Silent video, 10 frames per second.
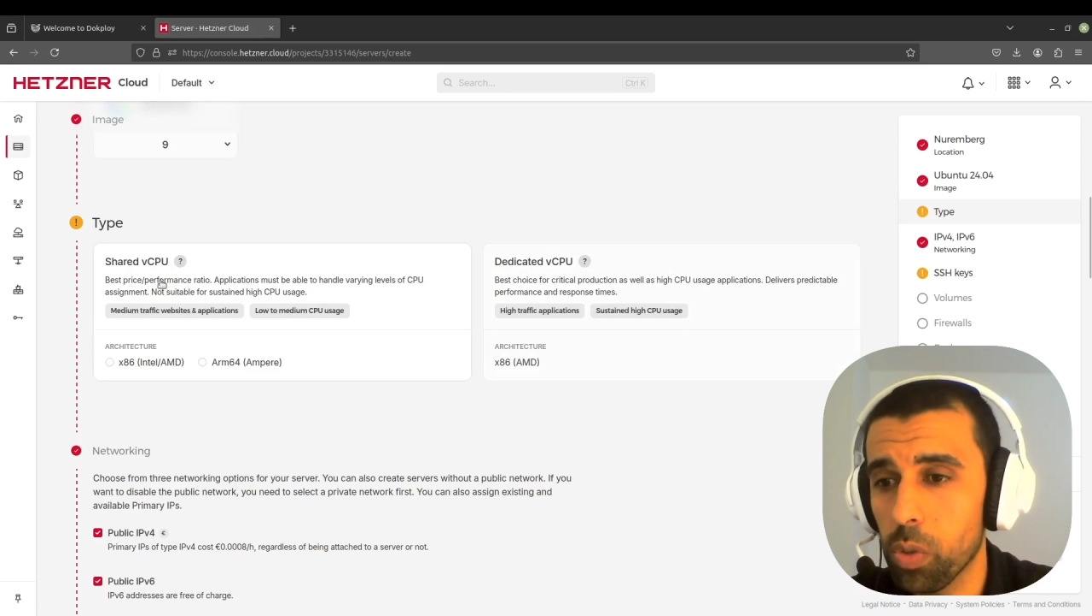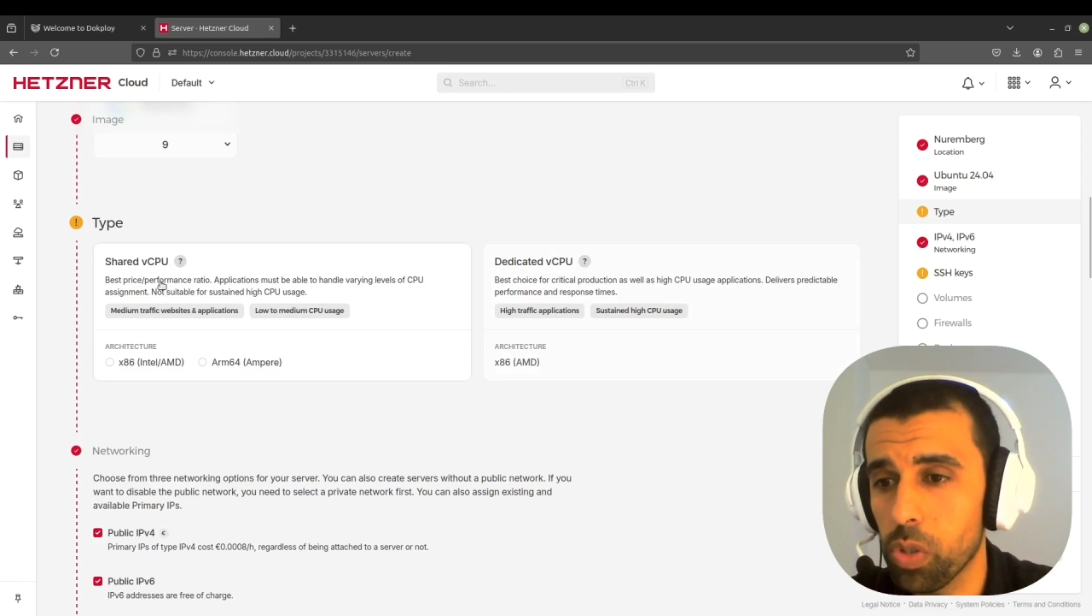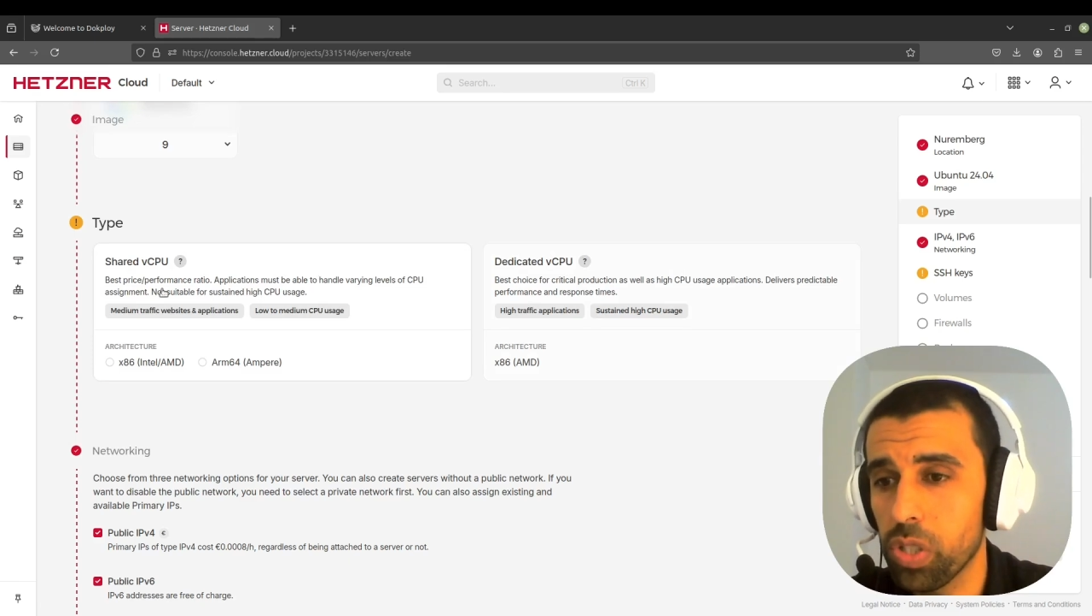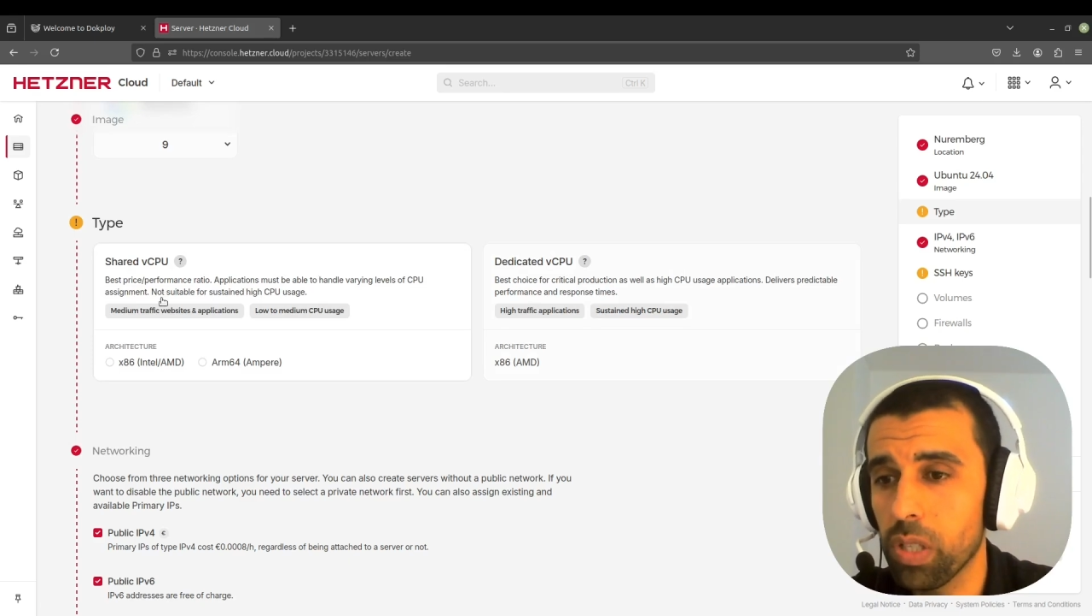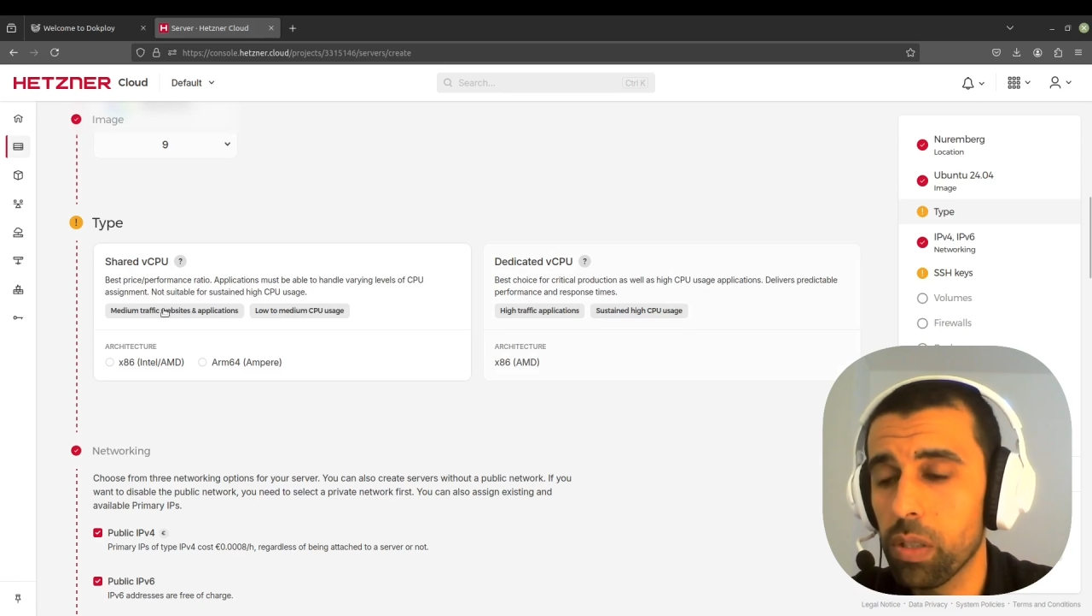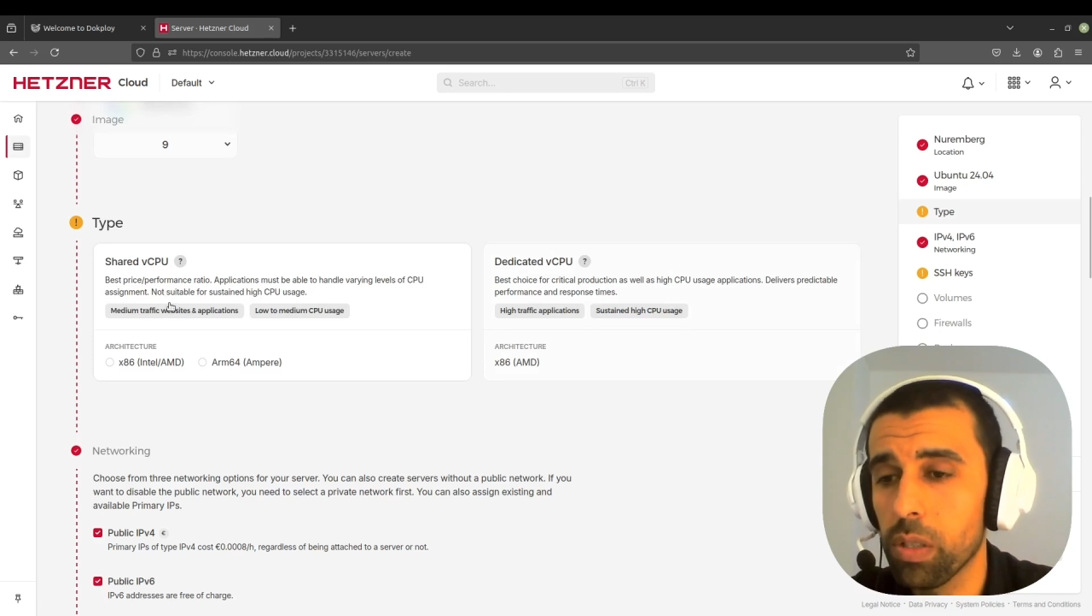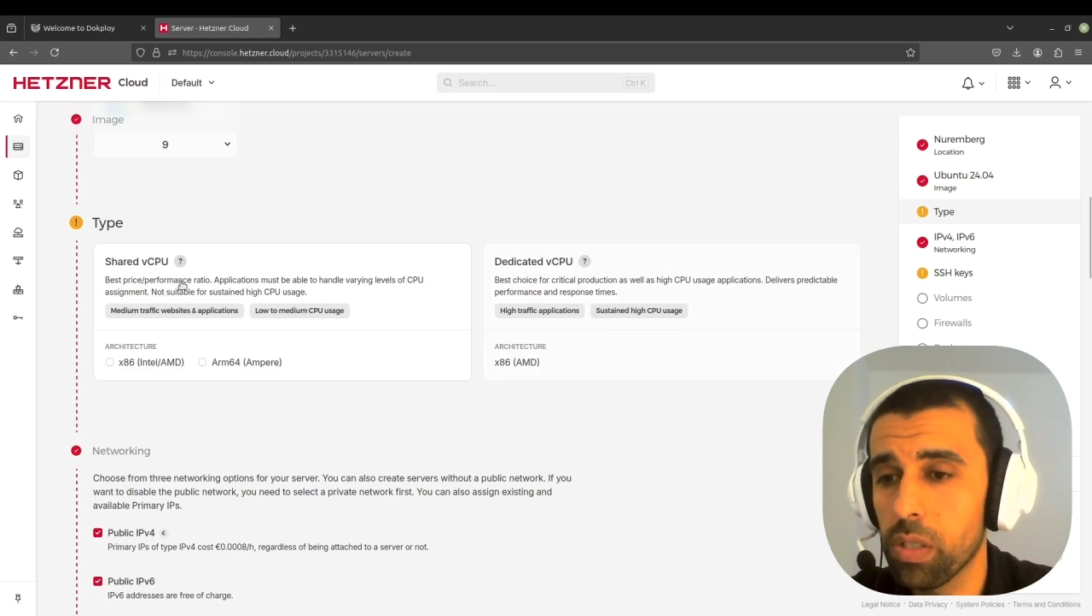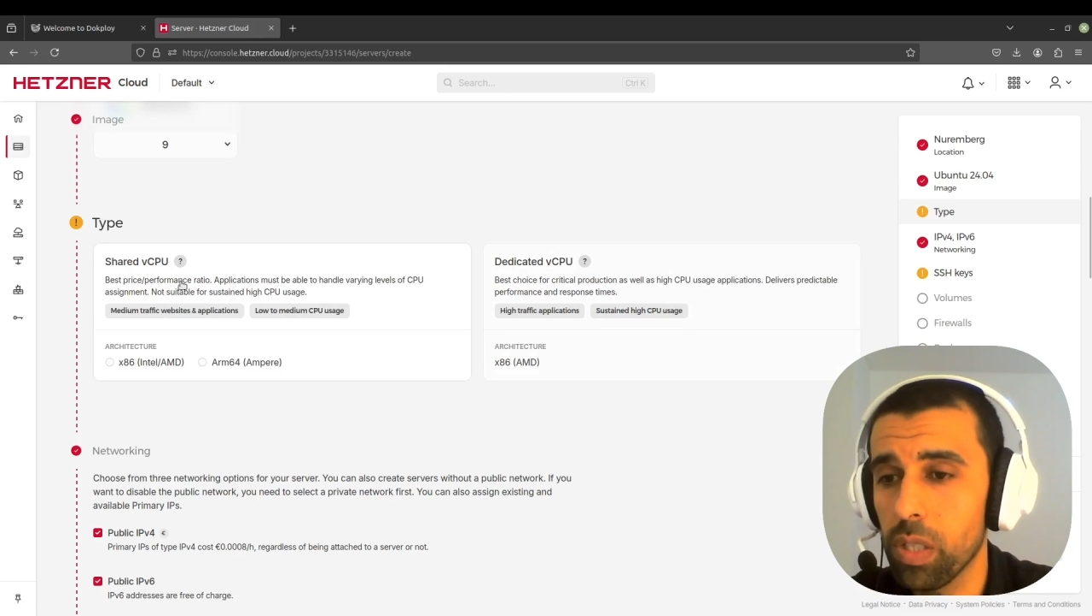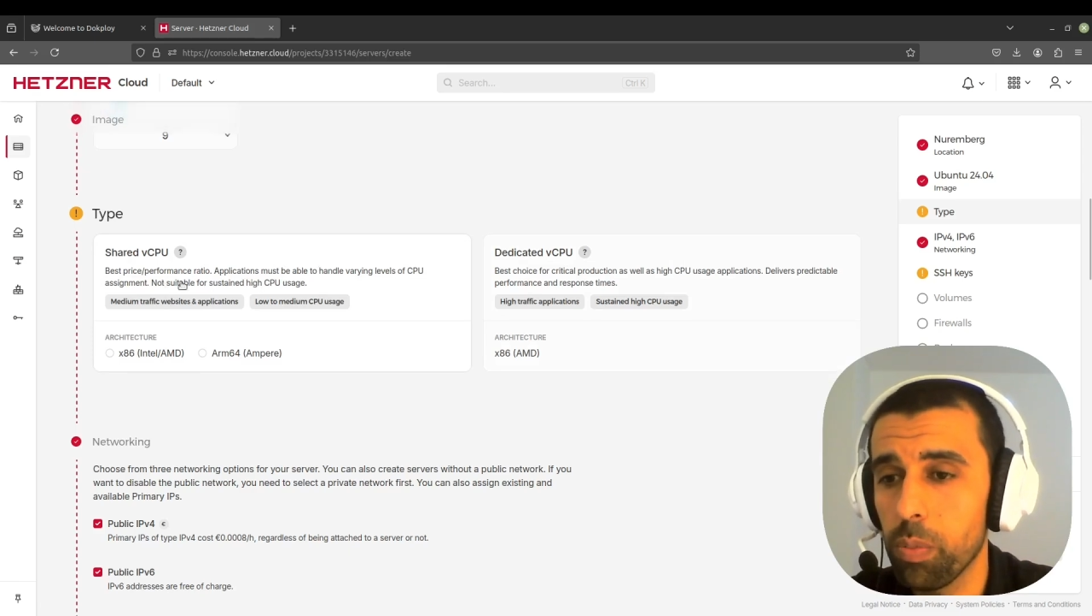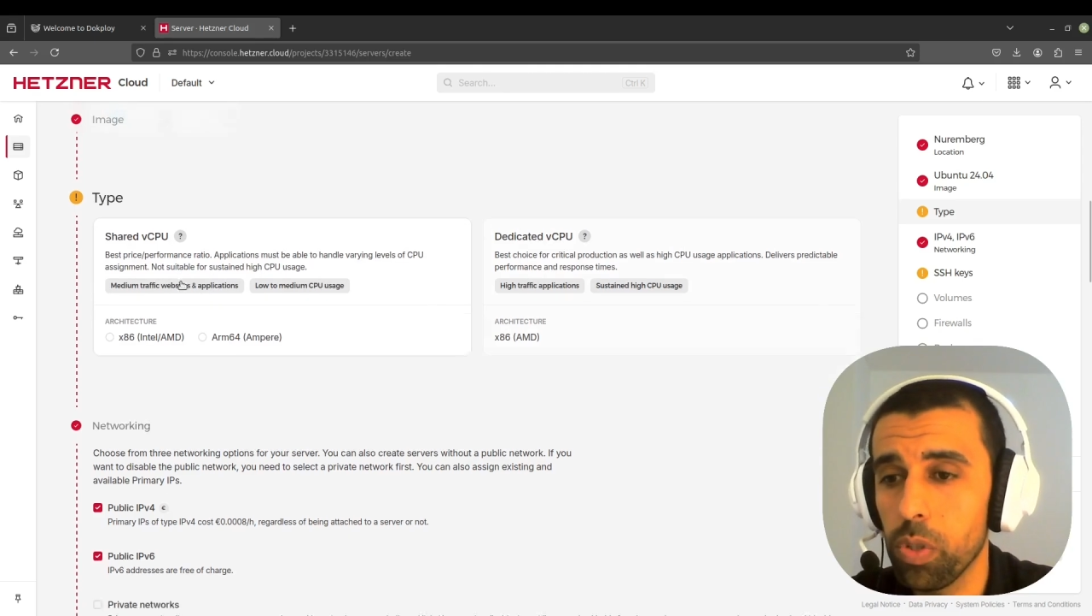So a shared
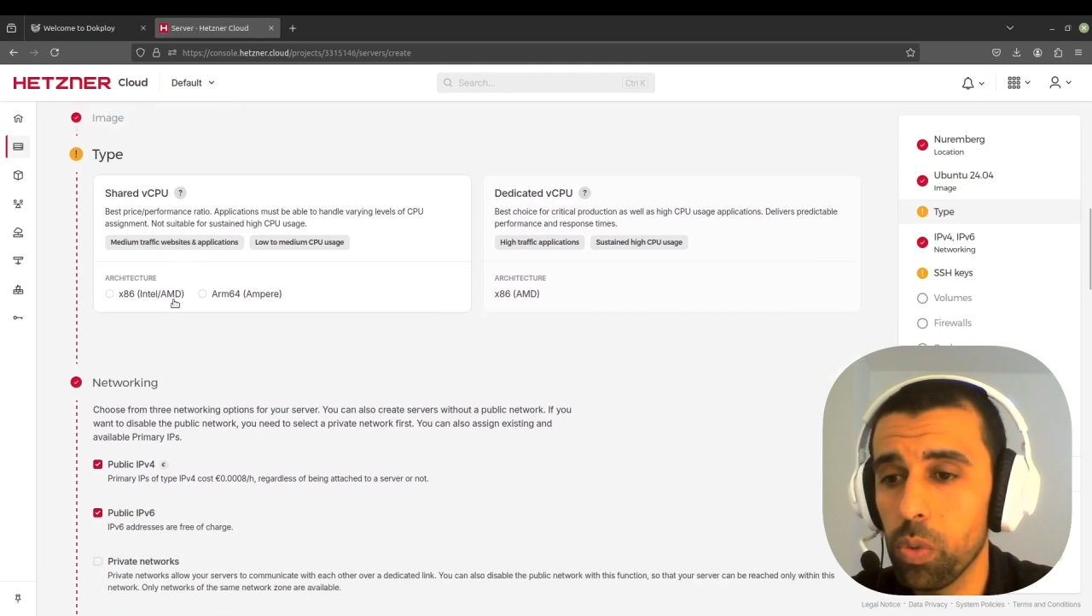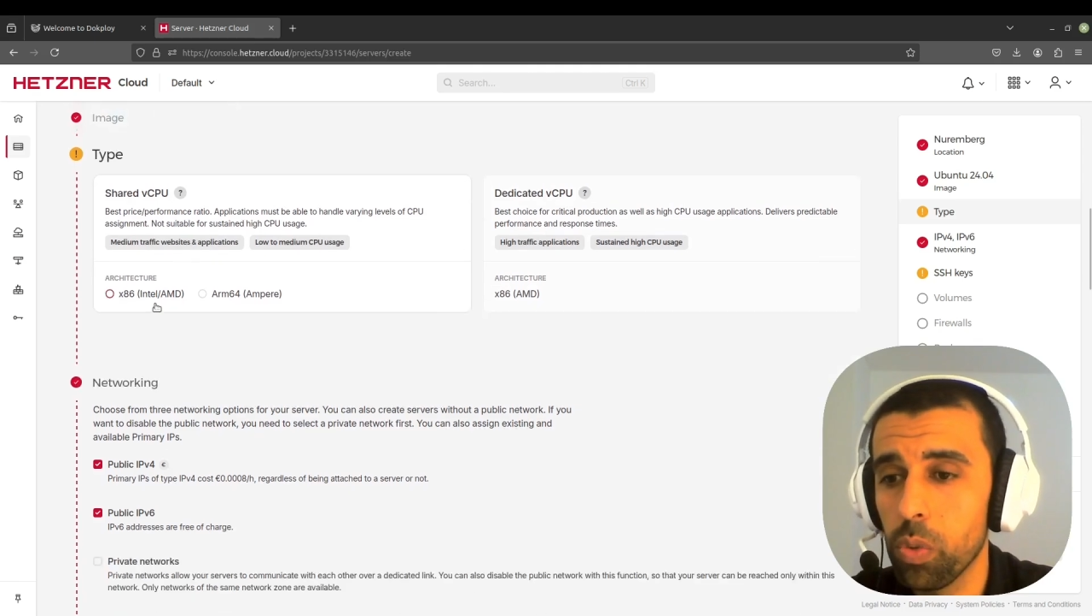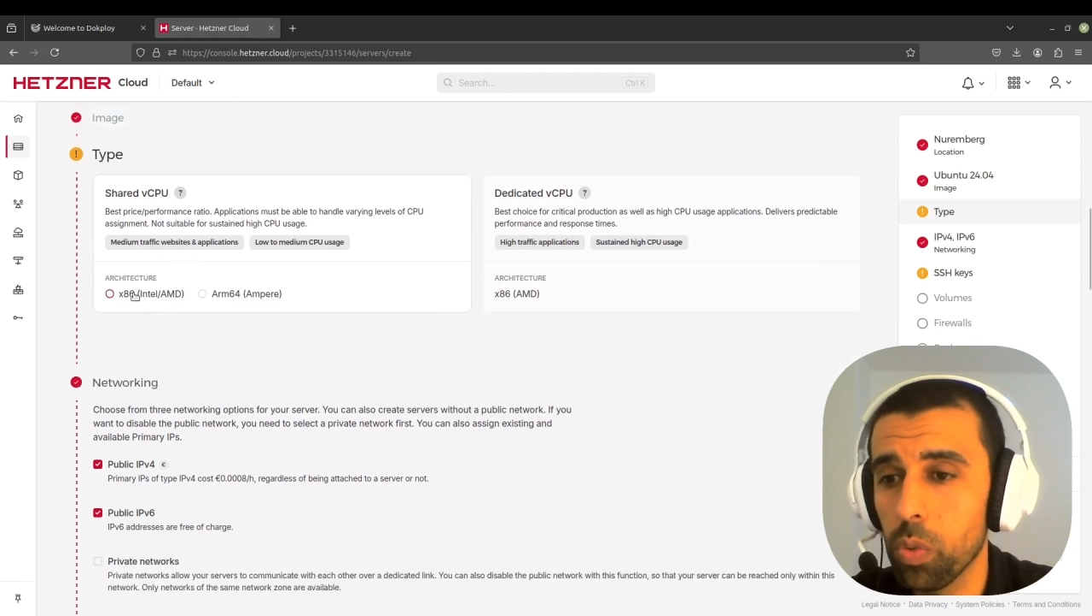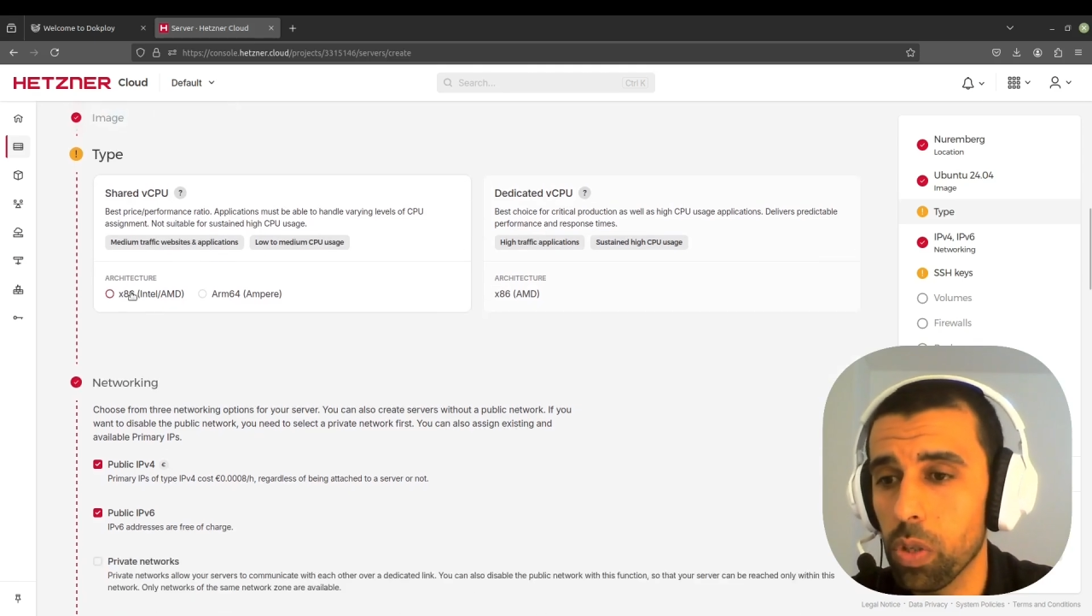CPU